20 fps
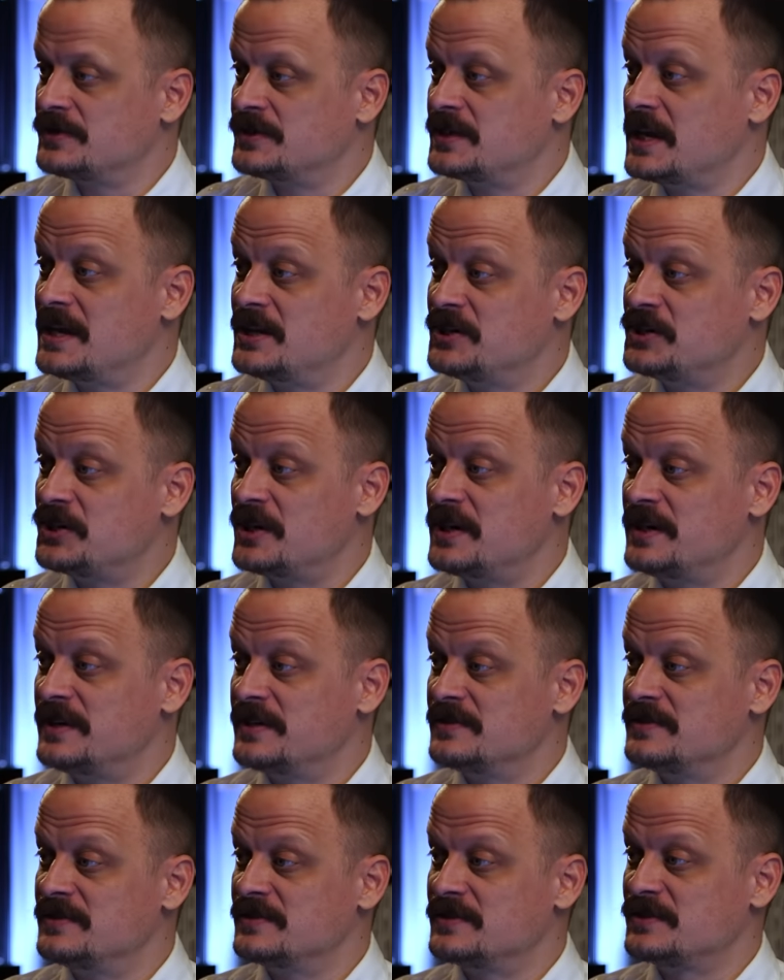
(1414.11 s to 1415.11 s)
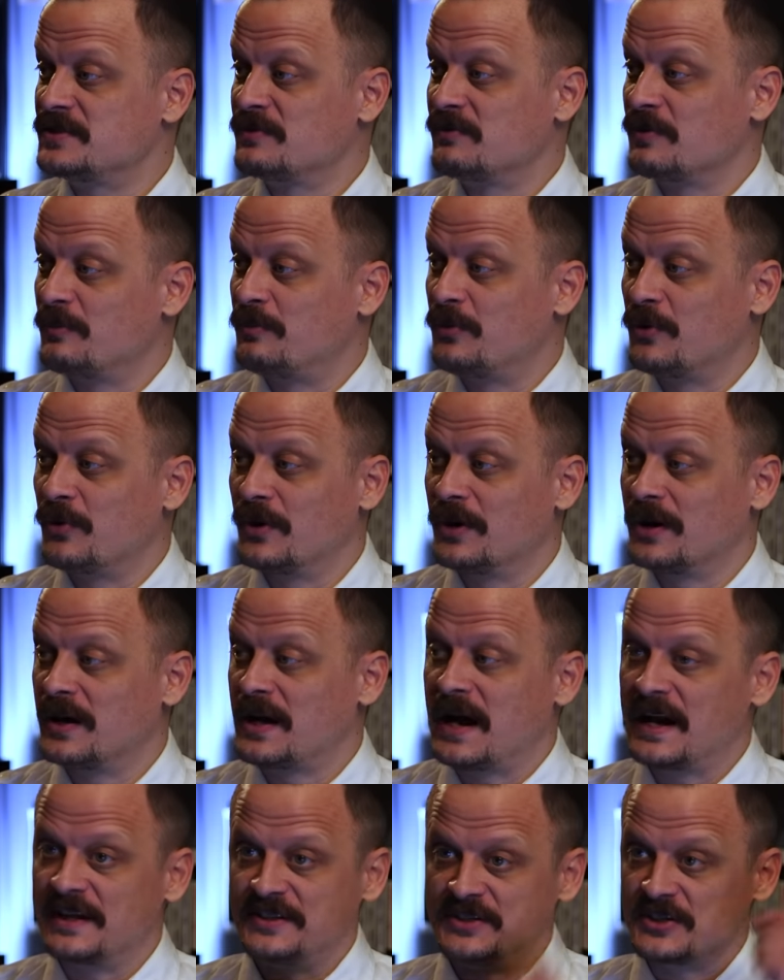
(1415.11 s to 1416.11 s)
stations to report,
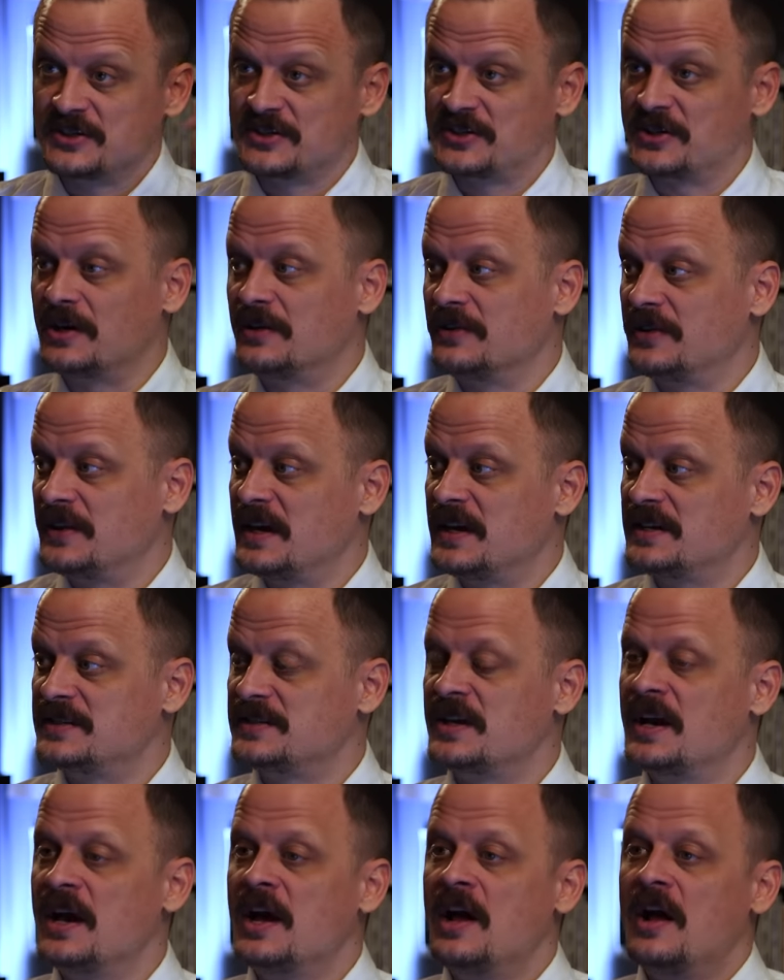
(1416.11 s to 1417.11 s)
I just saw this.